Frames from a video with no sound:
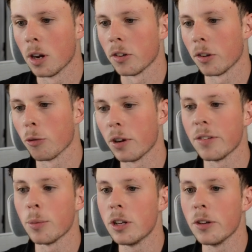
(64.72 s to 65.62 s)
So the reason
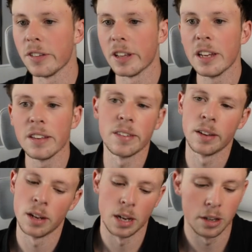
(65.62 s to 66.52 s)
we're using these
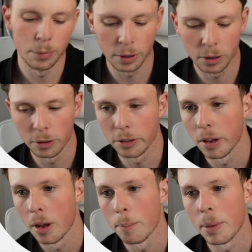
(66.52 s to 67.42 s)
is because
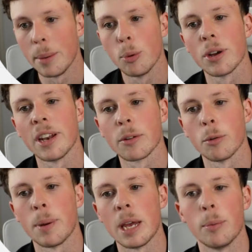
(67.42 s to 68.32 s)
people connect
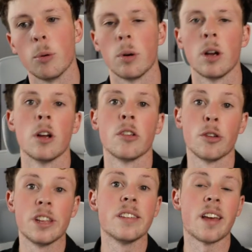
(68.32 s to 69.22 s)
with people. So
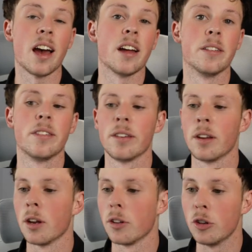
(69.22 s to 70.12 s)
these ads,
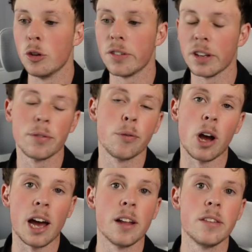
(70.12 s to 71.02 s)
to use these for
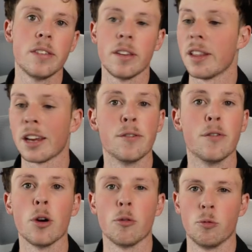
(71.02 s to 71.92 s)
ads, they
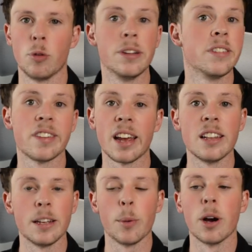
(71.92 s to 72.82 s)
convert
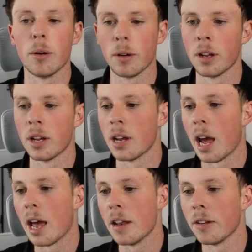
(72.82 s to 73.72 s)
insanely well.
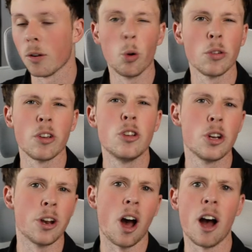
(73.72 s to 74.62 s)
And also you
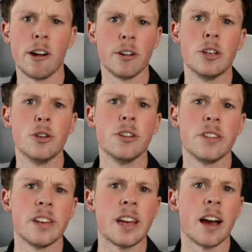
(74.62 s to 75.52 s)
could hire a
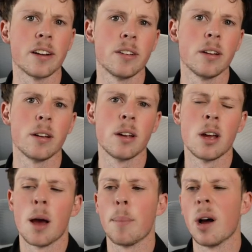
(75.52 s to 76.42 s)
UGC actor,
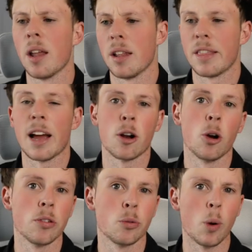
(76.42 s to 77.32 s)
but that
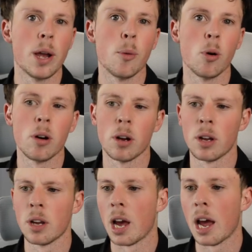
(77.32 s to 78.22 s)
costs way more
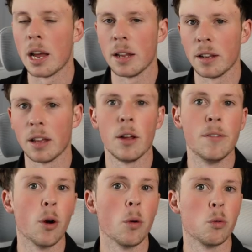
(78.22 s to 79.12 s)
and
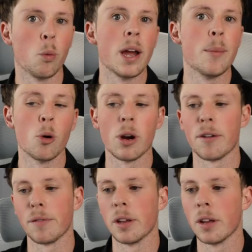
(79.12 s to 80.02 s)
involves way more
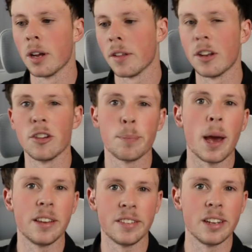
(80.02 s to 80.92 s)
effort than just
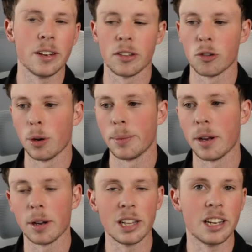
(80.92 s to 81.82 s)
pasting in a script
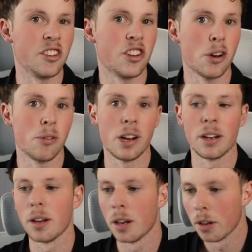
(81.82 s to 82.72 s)
and clicking generate.
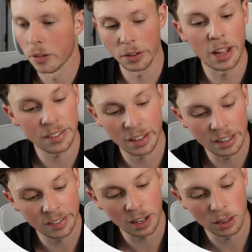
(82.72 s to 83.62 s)
So that's
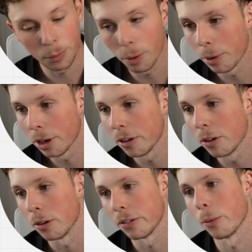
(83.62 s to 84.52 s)
exactly what we're gonna
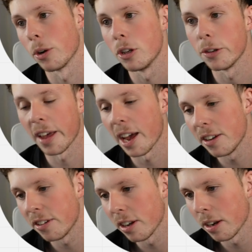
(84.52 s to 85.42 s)
do. So we're gonna use
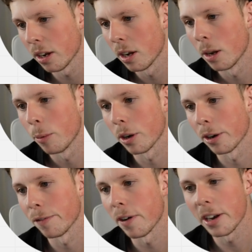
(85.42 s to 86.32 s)
HeyGen, we're gonna
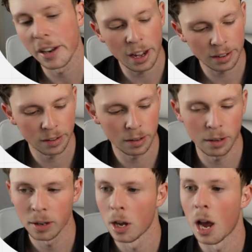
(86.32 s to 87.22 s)
find an actor,
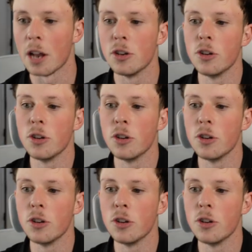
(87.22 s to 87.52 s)
and